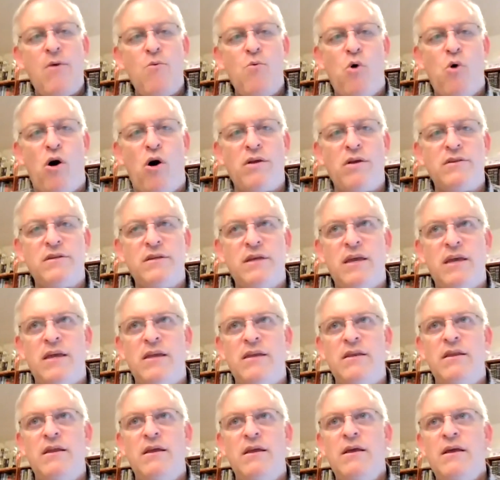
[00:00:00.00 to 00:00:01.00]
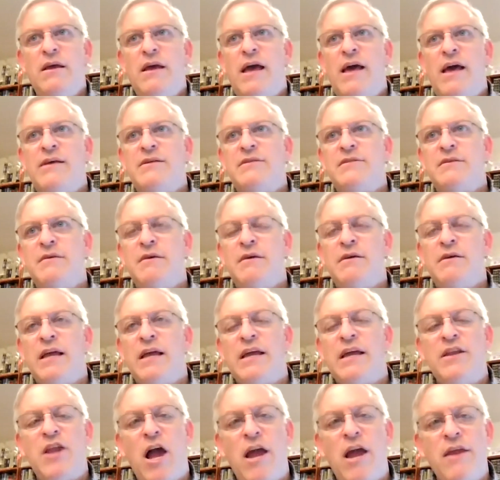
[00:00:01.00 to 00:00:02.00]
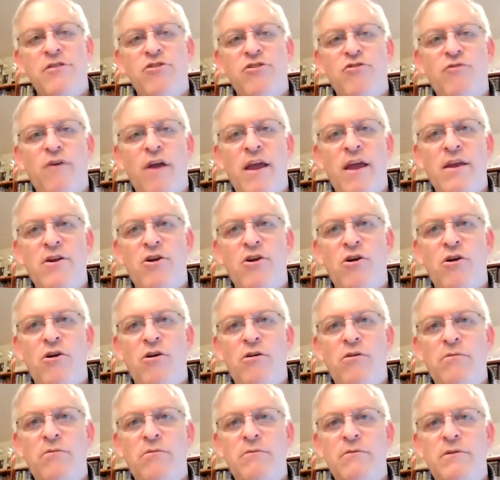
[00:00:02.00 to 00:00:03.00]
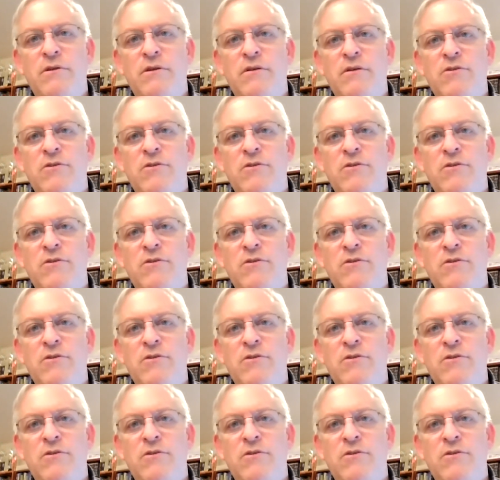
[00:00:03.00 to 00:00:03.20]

I walked in as a, like a ninth grader,